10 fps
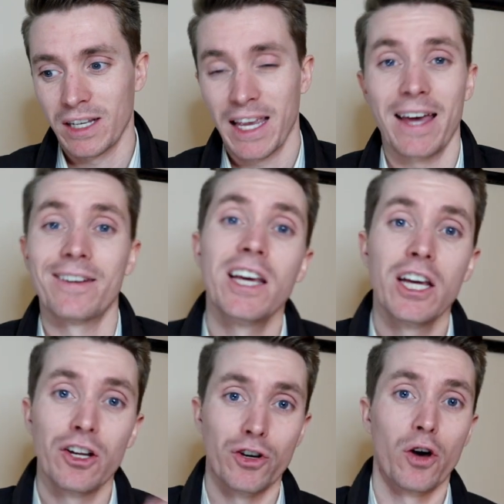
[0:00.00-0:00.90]
Again,
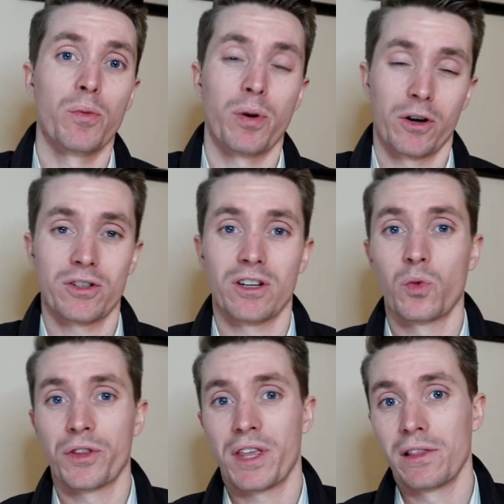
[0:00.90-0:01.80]
know the
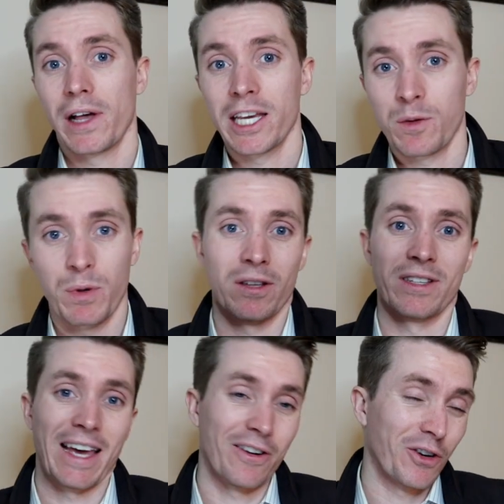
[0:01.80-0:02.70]
person, what they like, because again,